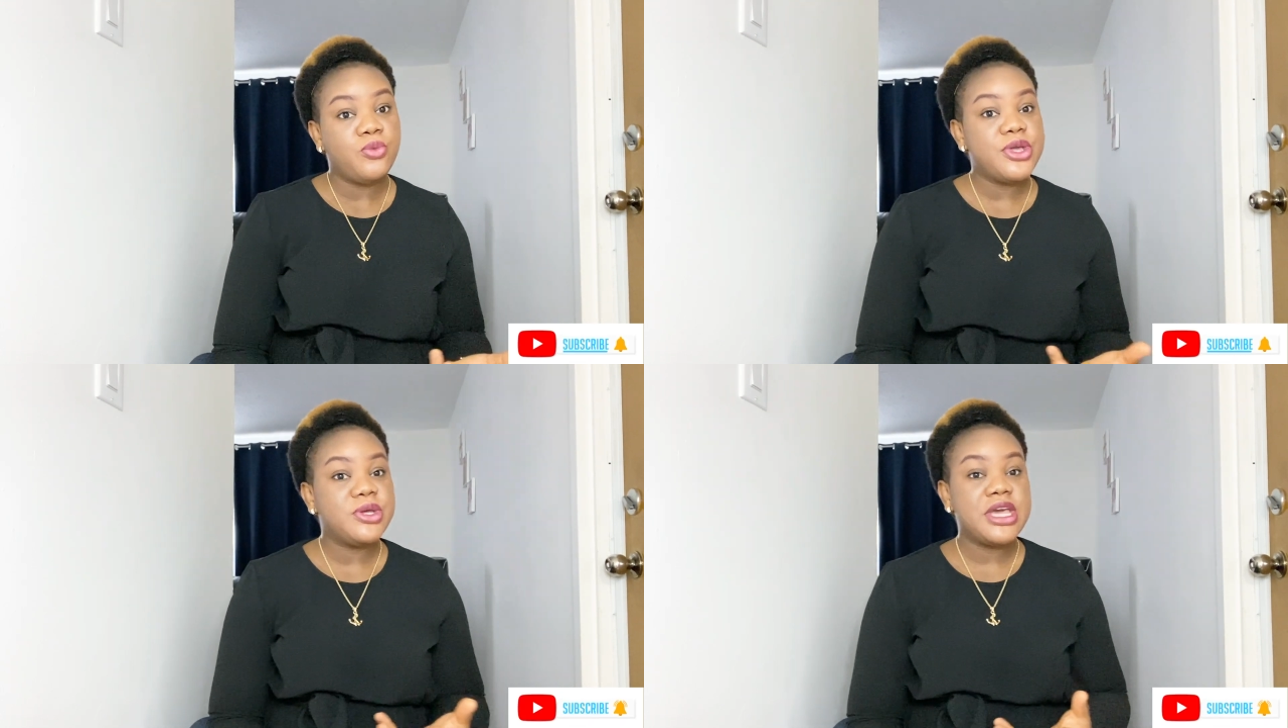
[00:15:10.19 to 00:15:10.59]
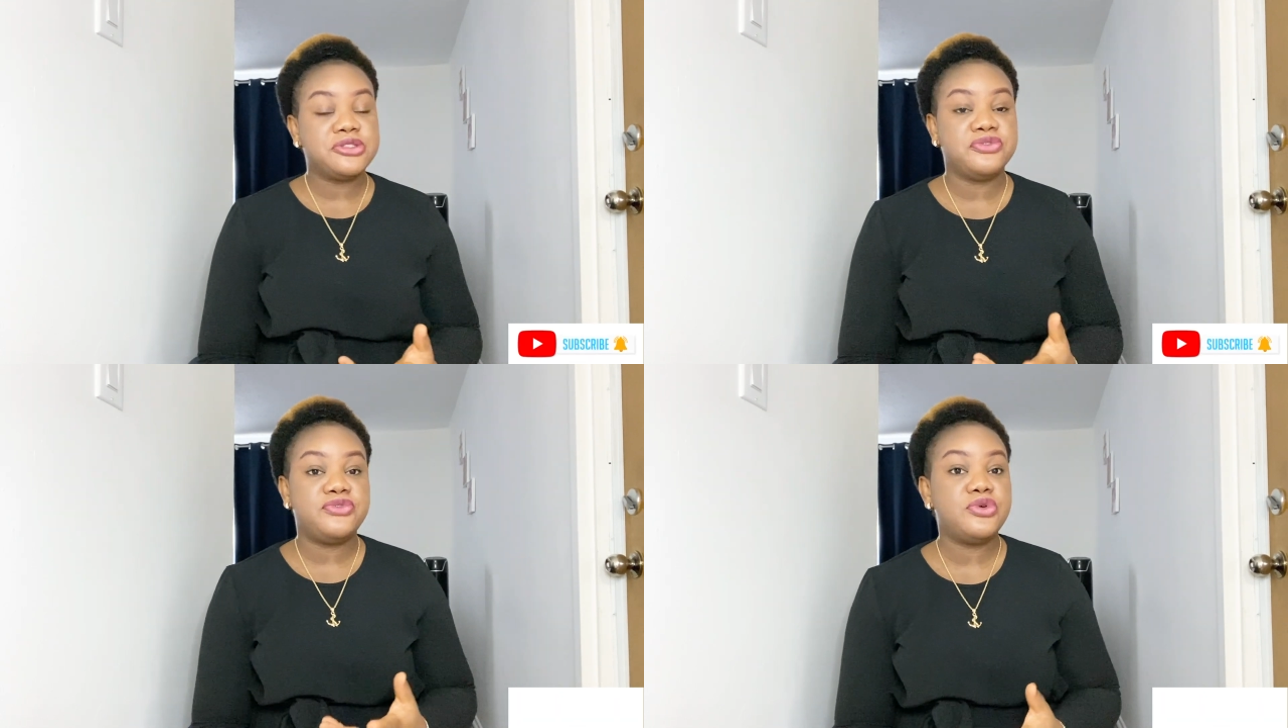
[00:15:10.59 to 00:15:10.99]
where you get
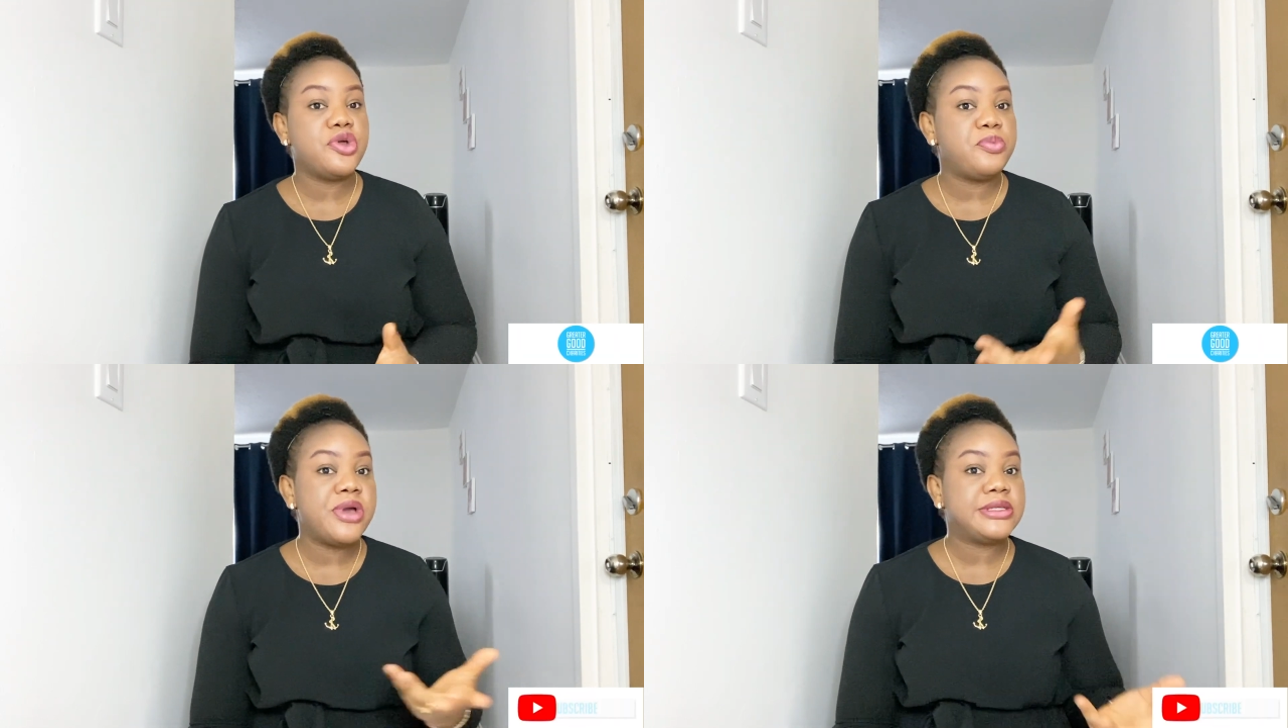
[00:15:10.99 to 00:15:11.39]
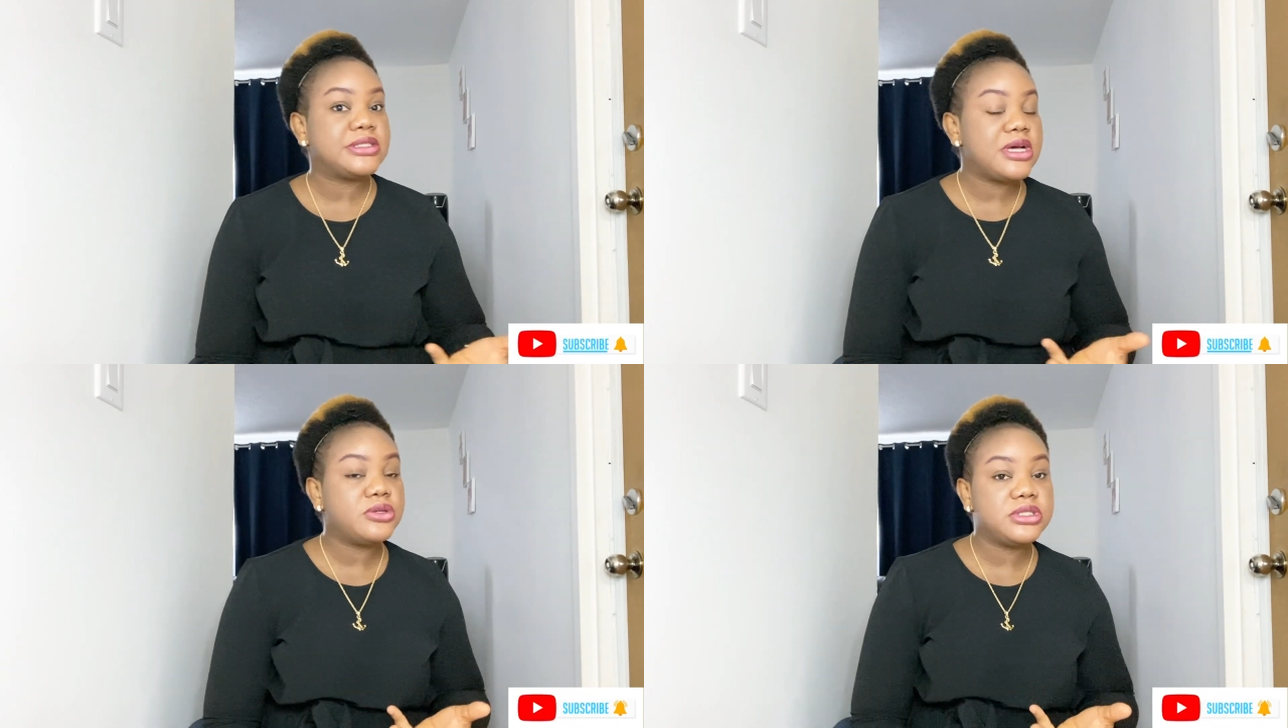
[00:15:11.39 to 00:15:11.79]
to fill your
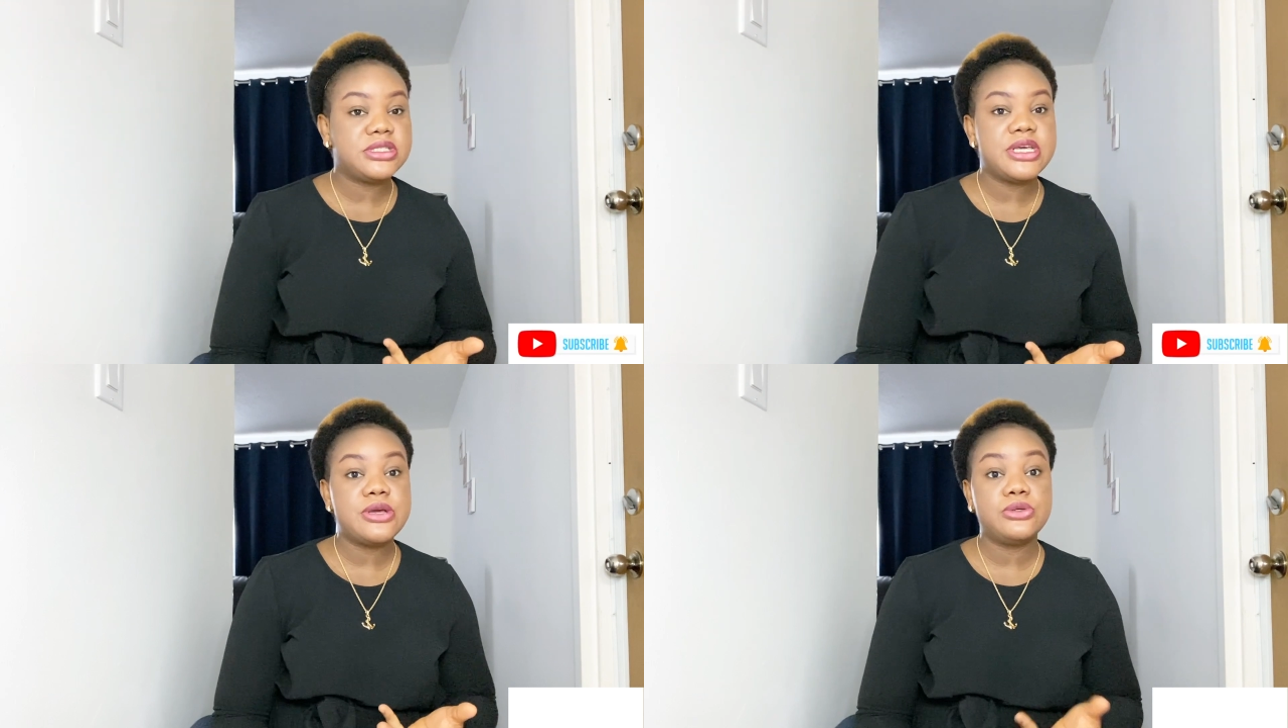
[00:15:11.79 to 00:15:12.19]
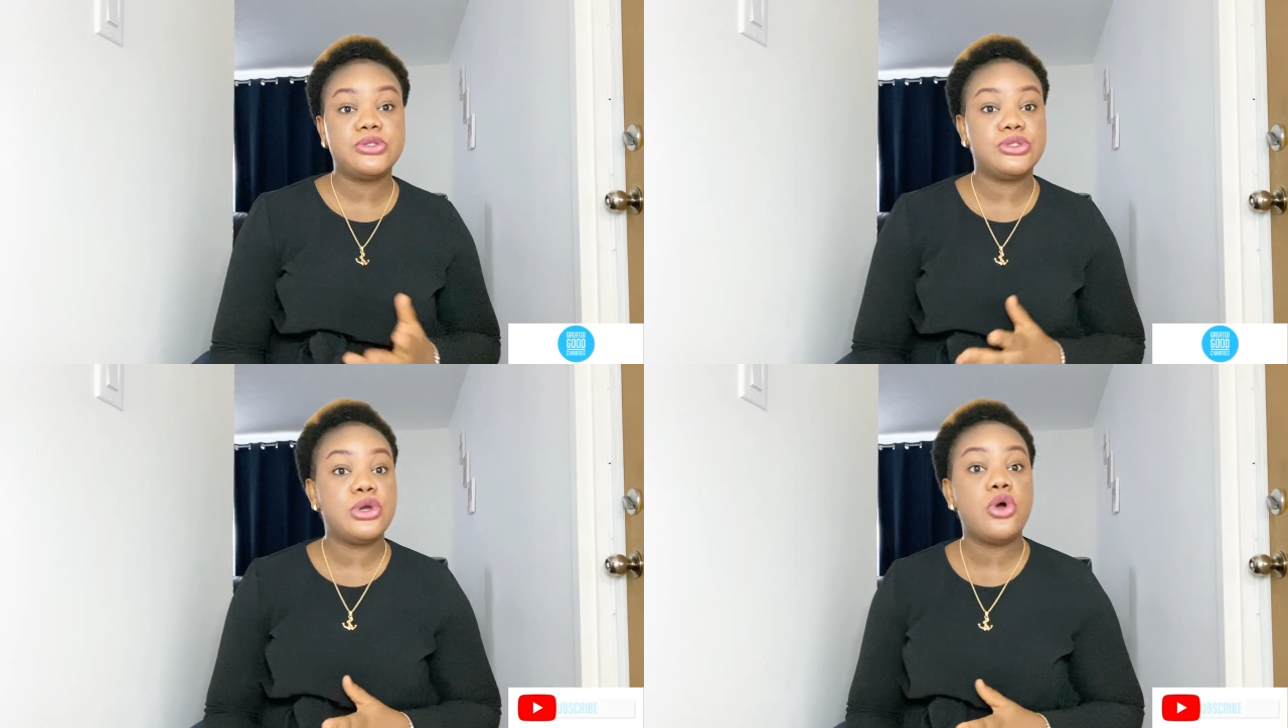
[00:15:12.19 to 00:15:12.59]
personal
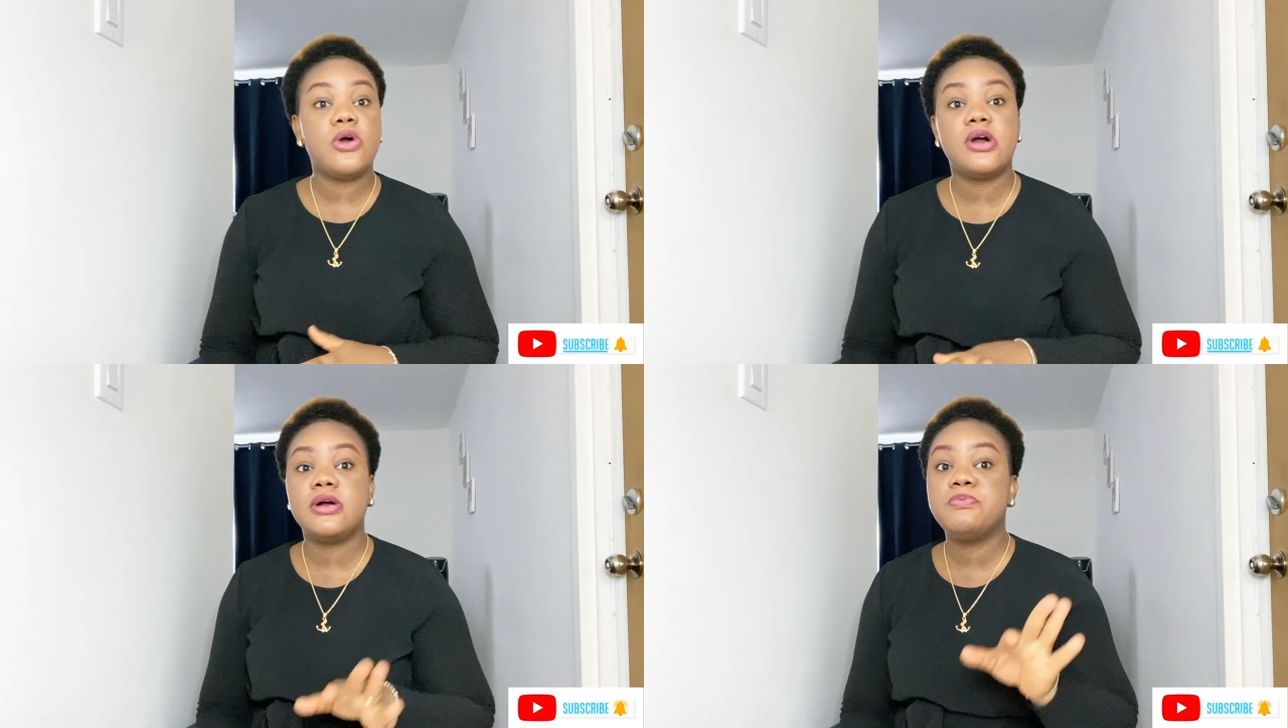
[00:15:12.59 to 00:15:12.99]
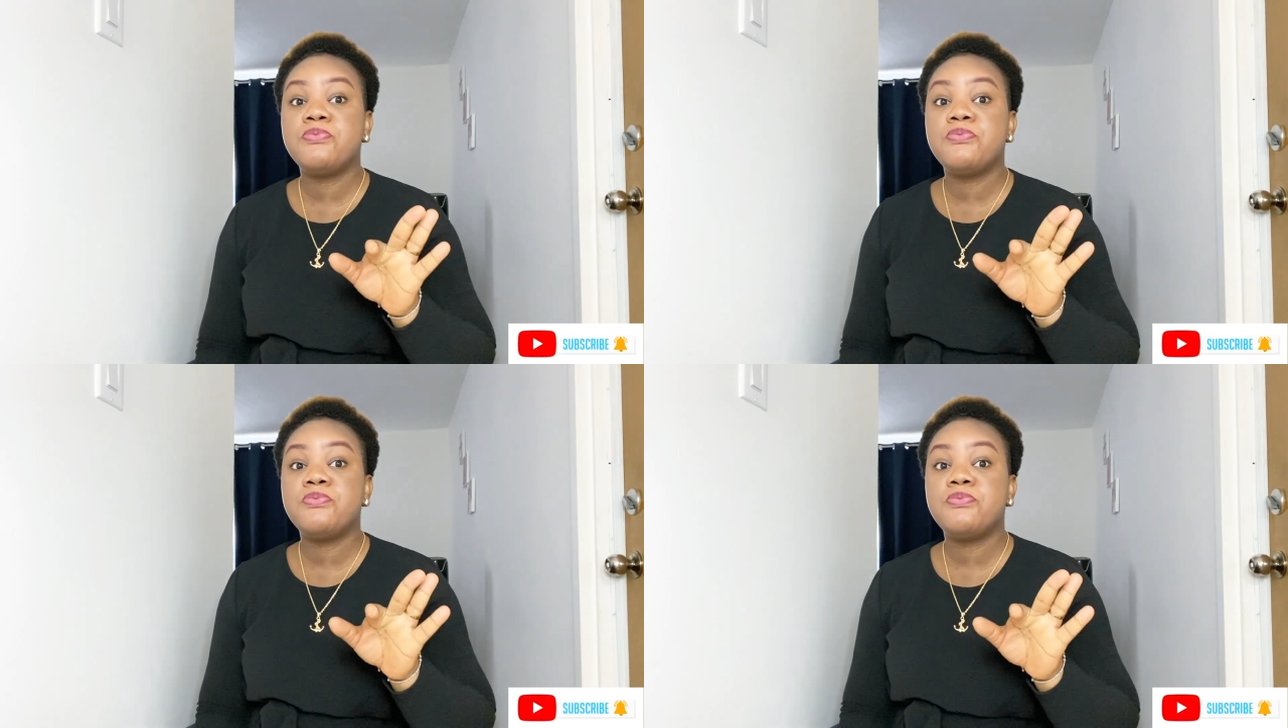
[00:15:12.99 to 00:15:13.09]
details, your